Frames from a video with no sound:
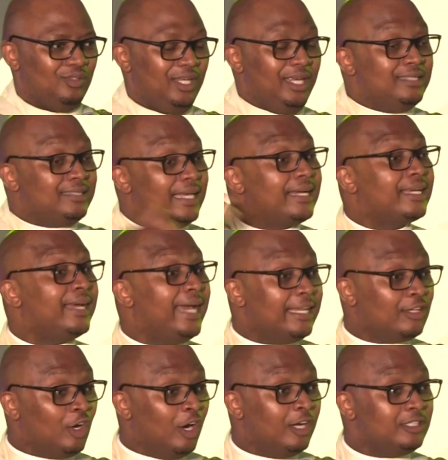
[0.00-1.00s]
He is a
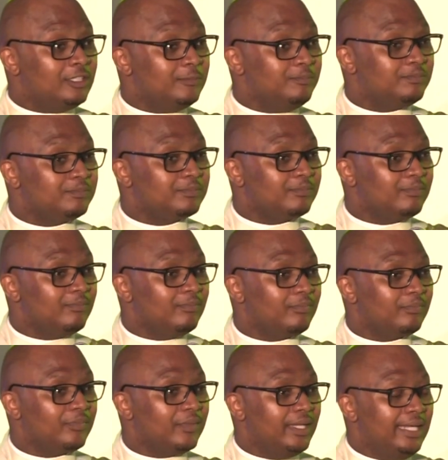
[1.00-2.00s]
great God.
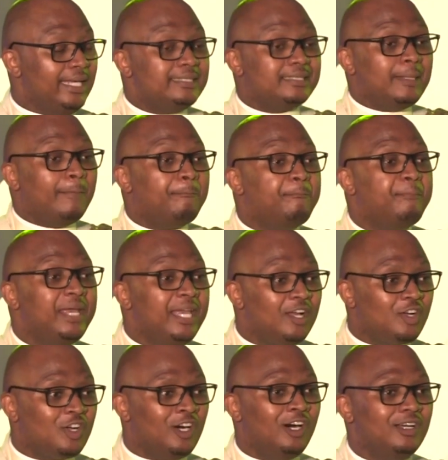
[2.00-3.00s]
He is a
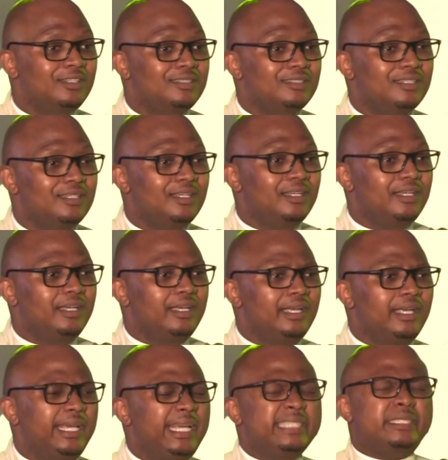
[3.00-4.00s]
big God.
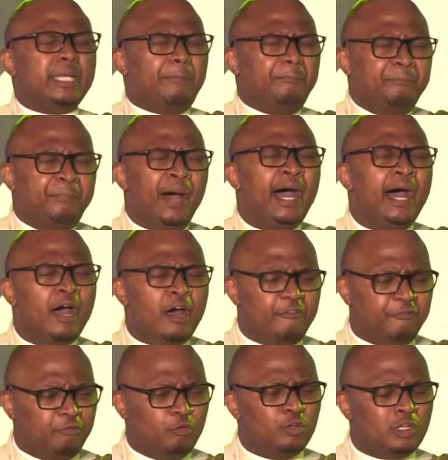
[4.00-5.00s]
He is a
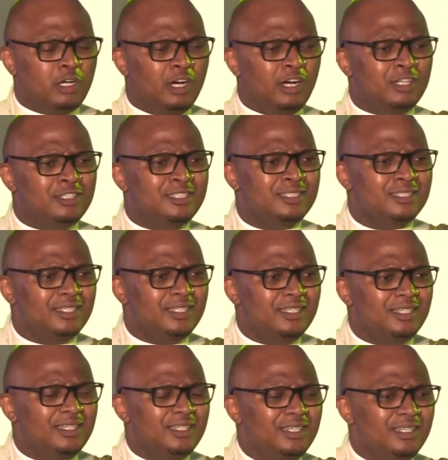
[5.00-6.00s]
powerful God.
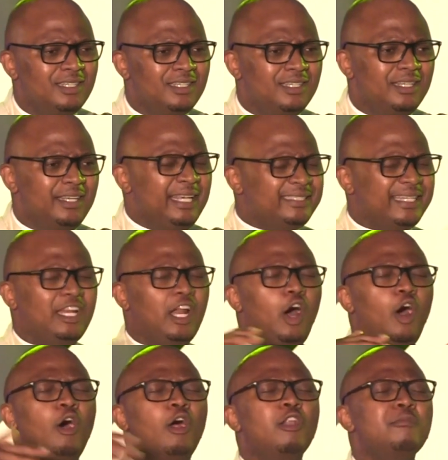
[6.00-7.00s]
He is an
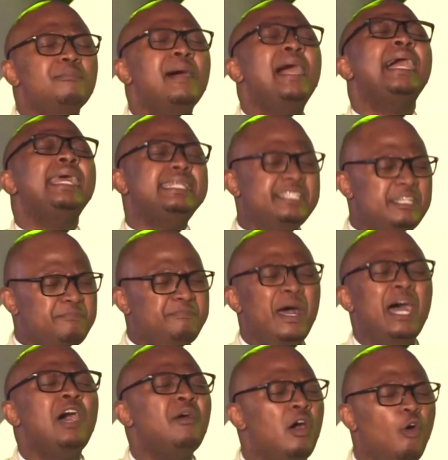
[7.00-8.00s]
almighty
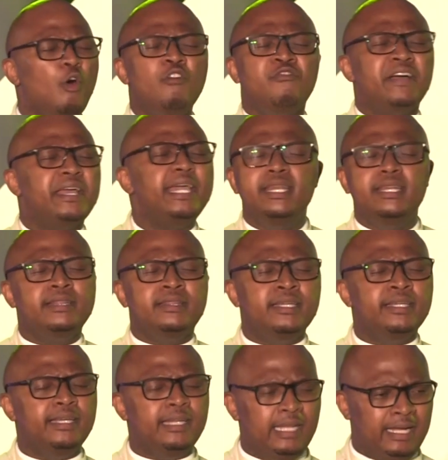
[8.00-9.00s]
power over
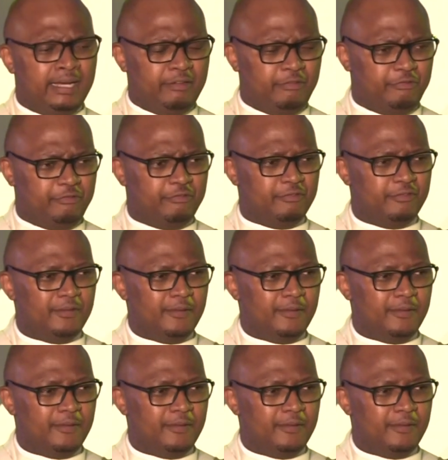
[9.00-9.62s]
anything in life.